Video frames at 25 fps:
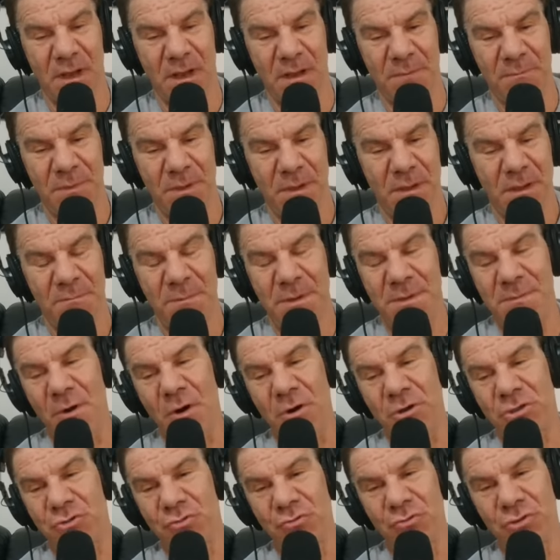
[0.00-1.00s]
Um, I
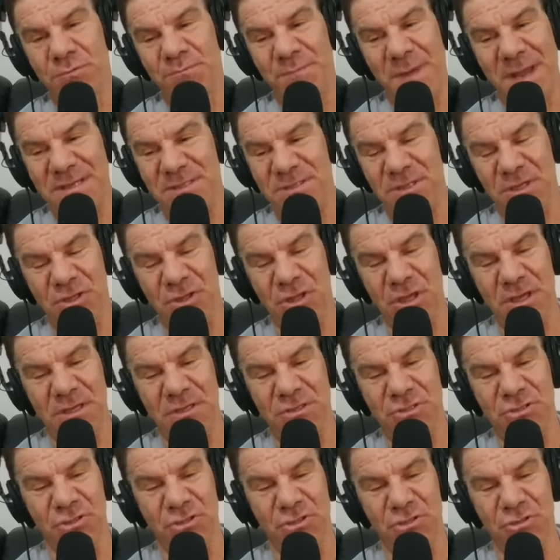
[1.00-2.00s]
mean, our Truth's basic
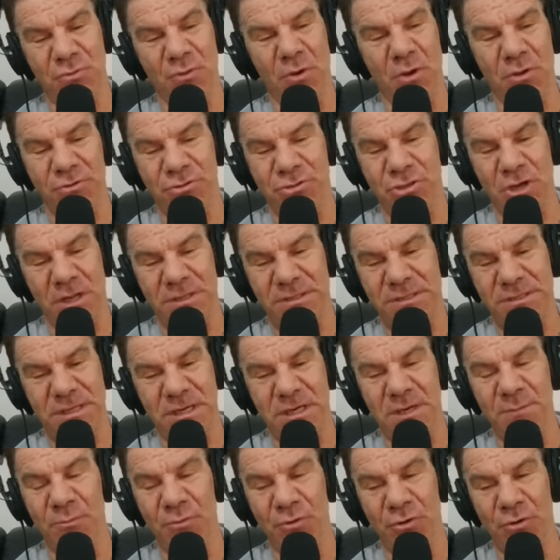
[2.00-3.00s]
thing is just do all John
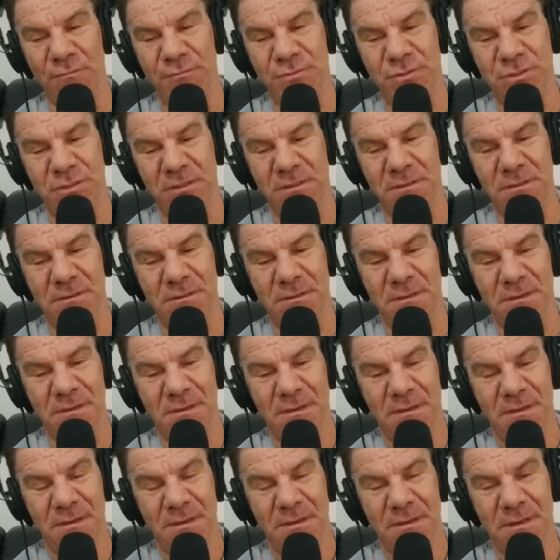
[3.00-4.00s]
Cena moves, and
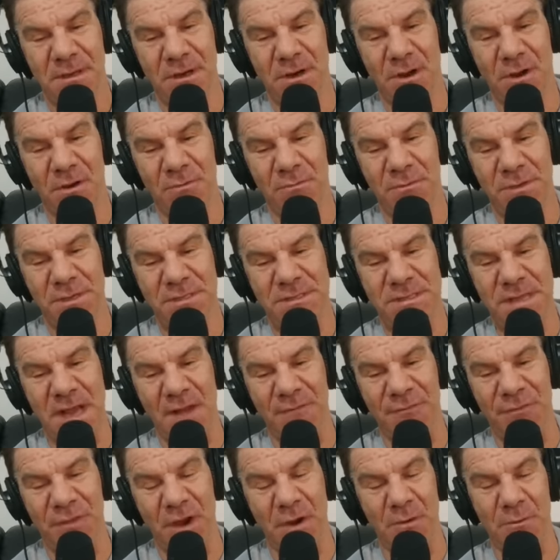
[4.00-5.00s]
you know, he's
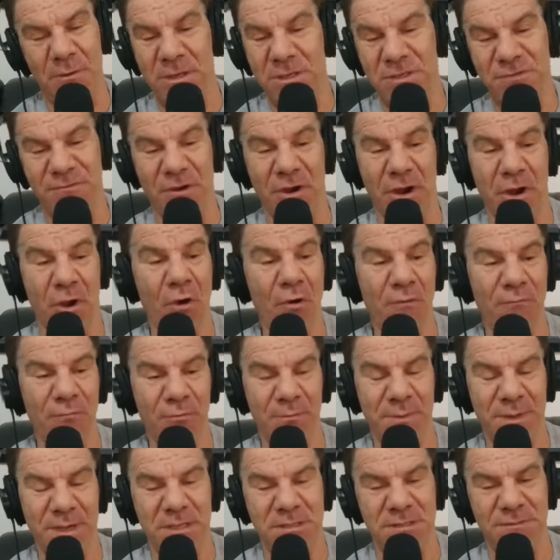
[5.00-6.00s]
out there. He's very
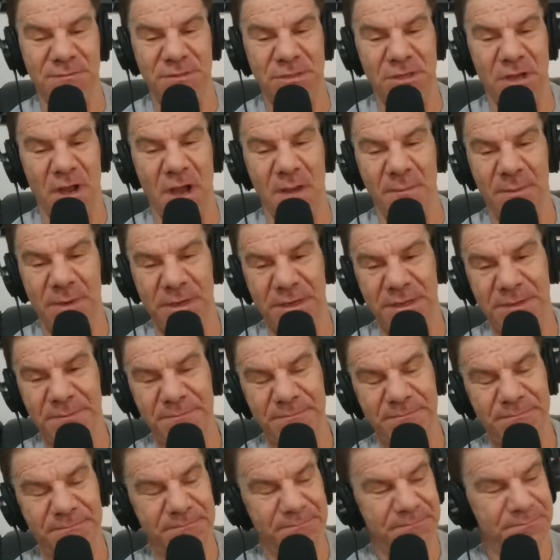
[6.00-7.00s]
over because of his
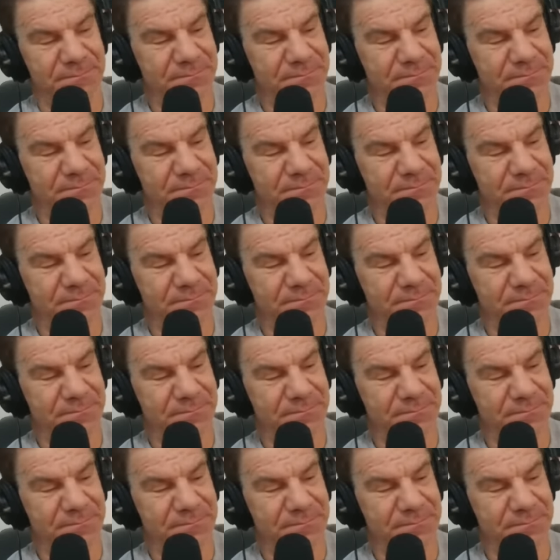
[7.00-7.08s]
comedy.